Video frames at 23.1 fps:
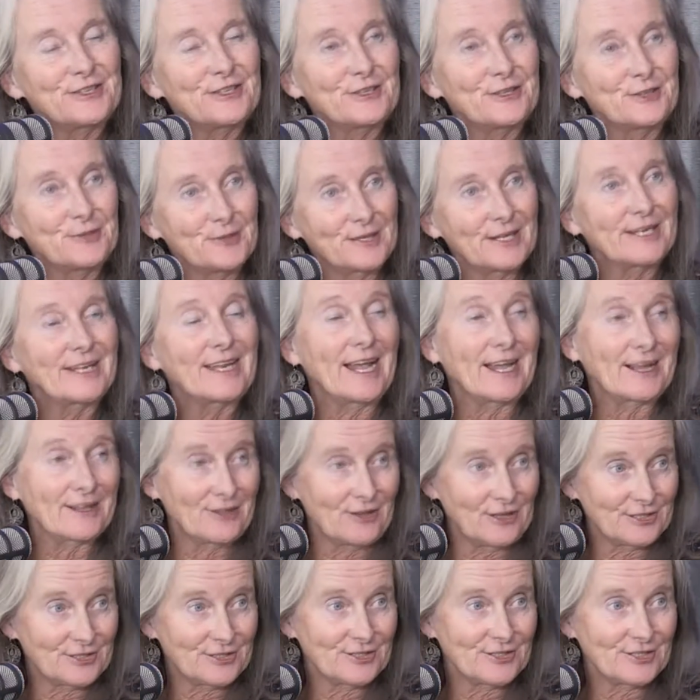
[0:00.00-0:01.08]
They're doing it at
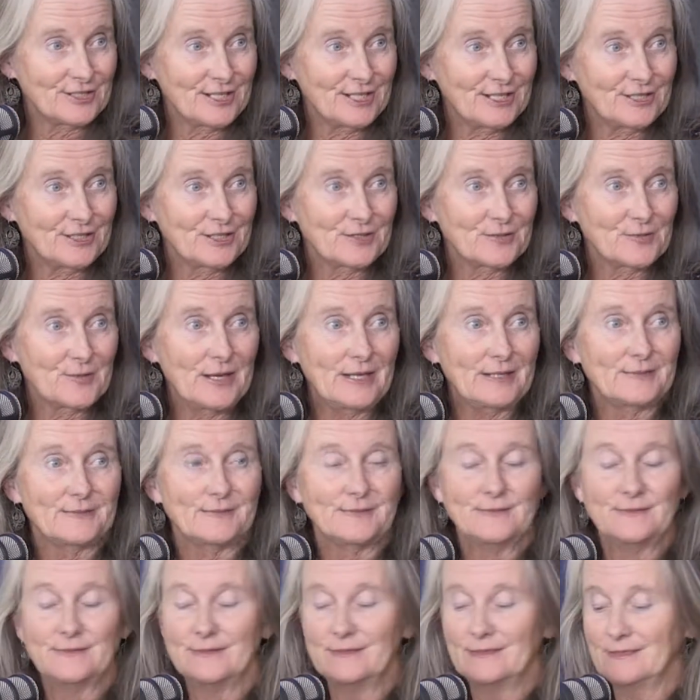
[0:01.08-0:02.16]
Gloucester Stage as well.
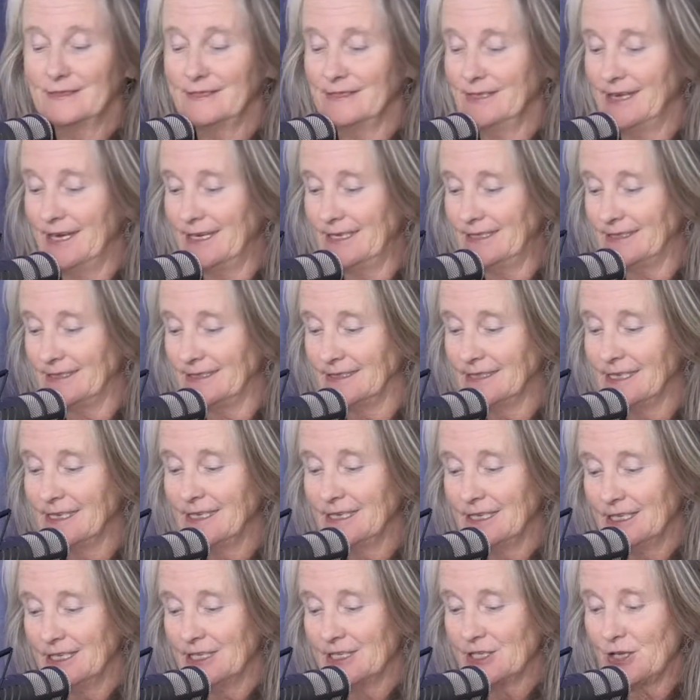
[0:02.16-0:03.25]
Uh-huh. Gloucester uh-huh. yeah. Stage.